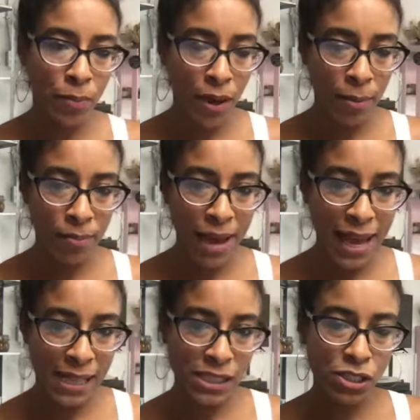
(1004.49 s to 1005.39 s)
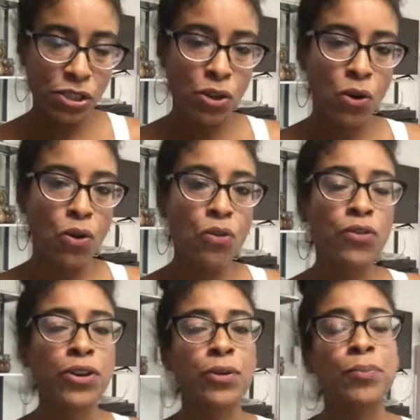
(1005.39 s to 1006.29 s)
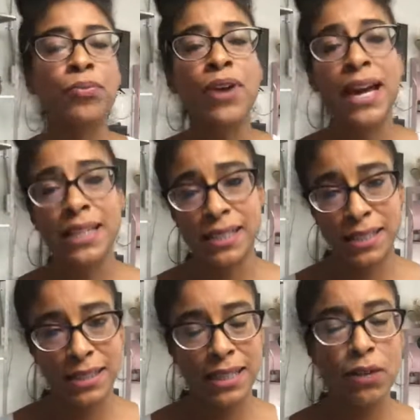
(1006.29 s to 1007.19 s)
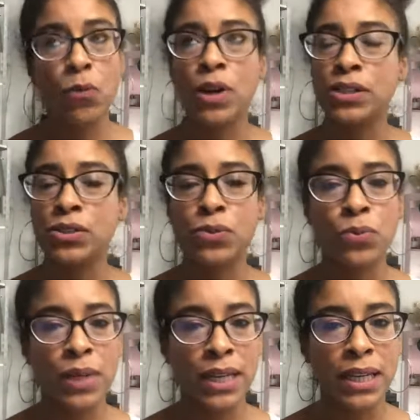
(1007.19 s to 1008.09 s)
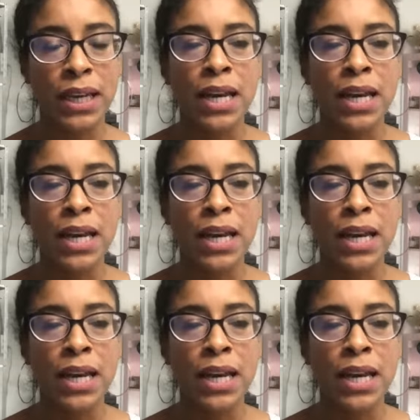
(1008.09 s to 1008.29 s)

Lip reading: a mask to go over your breasts once a week